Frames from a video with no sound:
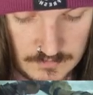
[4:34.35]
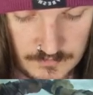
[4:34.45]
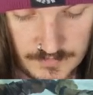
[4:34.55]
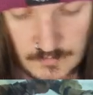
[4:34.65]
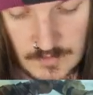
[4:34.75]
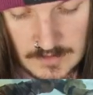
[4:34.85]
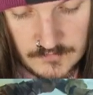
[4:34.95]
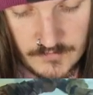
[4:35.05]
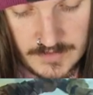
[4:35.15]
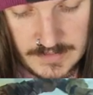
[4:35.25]
3
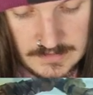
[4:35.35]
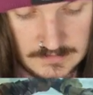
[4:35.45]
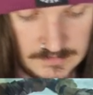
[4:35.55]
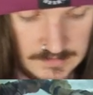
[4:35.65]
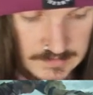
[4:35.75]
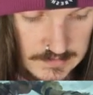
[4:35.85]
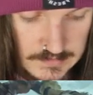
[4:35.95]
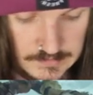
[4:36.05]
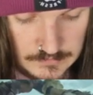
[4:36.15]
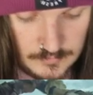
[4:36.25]
Wild Ride and
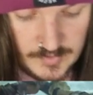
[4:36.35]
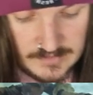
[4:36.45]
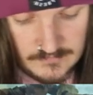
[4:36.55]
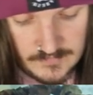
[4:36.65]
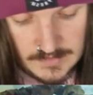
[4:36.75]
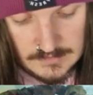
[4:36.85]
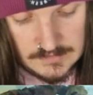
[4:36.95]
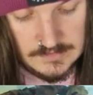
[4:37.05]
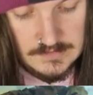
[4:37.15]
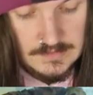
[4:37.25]
then 2 Bear
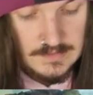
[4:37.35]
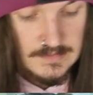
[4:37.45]
Fangs.